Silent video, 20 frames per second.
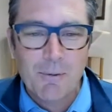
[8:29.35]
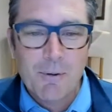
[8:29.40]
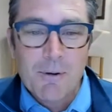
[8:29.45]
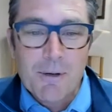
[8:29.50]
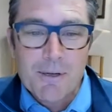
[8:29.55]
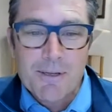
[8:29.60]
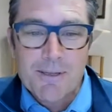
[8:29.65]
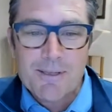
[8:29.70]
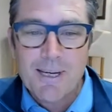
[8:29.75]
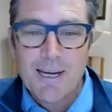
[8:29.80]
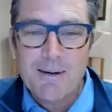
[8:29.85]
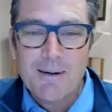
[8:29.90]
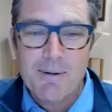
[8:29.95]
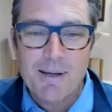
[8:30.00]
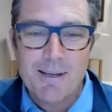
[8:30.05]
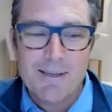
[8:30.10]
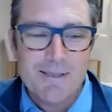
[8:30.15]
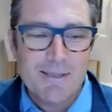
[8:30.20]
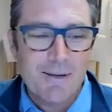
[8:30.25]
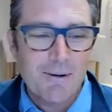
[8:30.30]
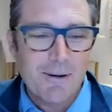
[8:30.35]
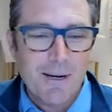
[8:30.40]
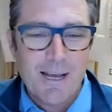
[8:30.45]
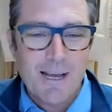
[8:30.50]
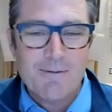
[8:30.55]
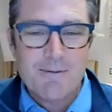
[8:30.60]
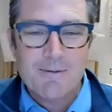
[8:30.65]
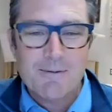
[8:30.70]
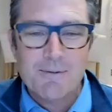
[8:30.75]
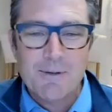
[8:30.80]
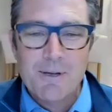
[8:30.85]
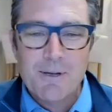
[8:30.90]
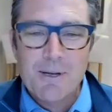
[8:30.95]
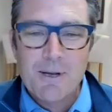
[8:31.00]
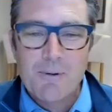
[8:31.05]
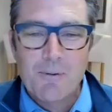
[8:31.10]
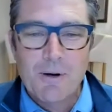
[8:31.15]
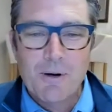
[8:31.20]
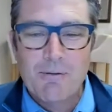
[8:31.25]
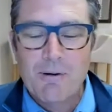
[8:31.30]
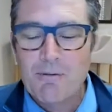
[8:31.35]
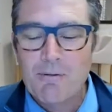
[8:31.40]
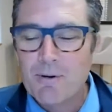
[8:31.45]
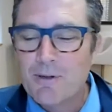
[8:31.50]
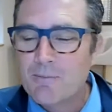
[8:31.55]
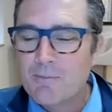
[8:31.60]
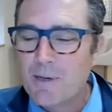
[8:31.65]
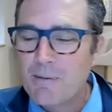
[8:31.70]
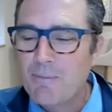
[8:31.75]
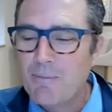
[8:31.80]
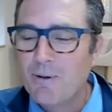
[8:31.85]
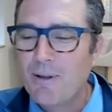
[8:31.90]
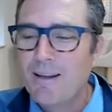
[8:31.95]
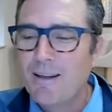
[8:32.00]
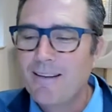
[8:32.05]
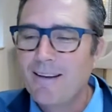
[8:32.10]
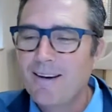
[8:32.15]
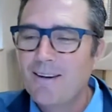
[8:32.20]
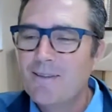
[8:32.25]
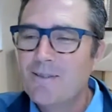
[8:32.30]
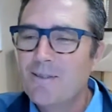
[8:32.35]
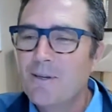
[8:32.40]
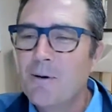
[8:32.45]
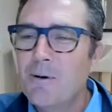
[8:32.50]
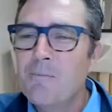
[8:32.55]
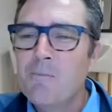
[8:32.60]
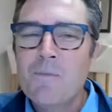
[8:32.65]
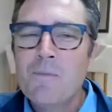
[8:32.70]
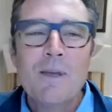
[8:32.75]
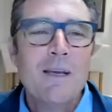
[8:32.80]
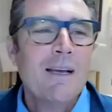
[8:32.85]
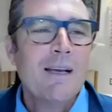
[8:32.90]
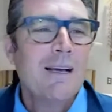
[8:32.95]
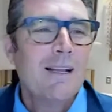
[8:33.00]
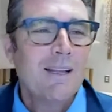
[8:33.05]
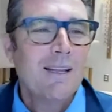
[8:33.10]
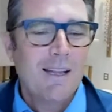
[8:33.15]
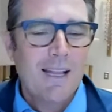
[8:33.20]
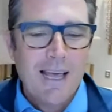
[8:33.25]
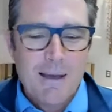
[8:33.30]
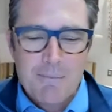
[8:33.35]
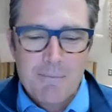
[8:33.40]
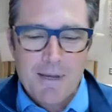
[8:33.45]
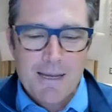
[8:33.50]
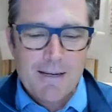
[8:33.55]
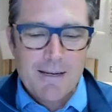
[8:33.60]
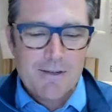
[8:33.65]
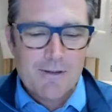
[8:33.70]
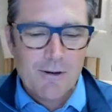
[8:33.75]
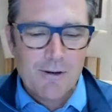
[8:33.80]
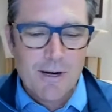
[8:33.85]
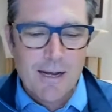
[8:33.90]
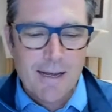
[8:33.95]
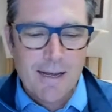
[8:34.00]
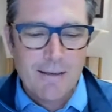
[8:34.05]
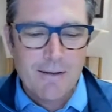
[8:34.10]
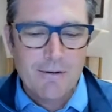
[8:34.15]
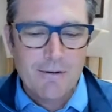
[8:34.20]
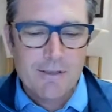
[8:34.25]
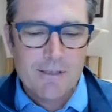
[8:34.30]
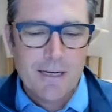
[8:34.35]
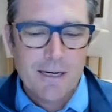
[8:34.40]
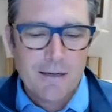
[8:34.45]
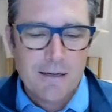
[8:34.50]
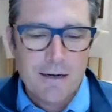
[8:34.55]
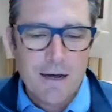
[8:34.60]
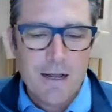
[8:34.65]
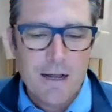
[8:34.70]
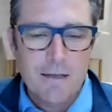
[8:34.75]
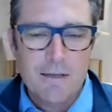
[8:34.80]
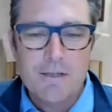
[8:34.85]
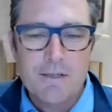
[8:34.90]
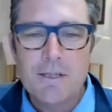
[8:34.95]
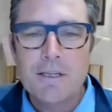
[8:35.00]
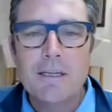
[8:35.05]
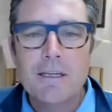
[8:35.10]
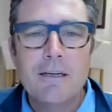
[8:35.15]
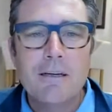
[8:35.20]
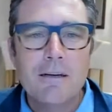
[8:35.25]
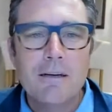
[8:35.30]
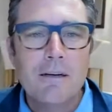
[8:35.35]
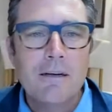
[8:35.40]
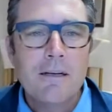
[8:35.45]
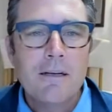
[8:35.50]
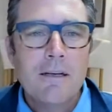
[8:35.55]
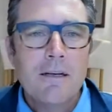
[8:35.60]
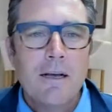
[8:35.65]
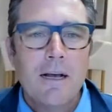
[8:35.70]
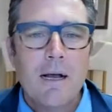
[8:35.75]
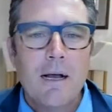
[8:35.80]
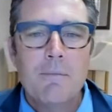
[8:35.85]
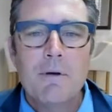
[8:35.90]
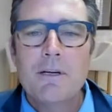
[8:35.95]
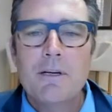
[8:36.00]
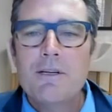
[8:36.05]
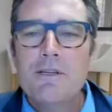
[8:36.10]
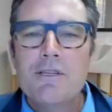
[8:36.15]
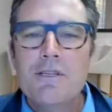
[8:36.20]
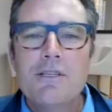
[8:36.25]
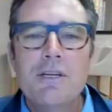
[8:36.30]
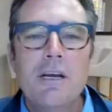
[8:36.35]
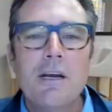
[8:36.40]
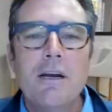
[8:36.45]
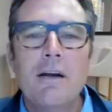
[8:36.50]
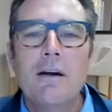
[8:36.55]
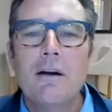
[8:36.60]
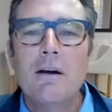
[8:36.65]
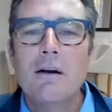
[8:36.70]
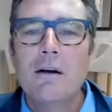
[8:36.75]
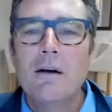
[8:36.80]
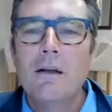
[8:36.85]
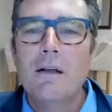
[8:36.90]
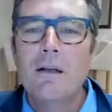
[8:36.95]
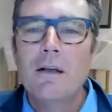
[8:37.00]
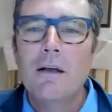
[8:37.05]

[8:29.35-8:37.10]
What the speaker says: We're really excited about this. You already have one of our first people on there. So let me try a little technology here. I'm going to share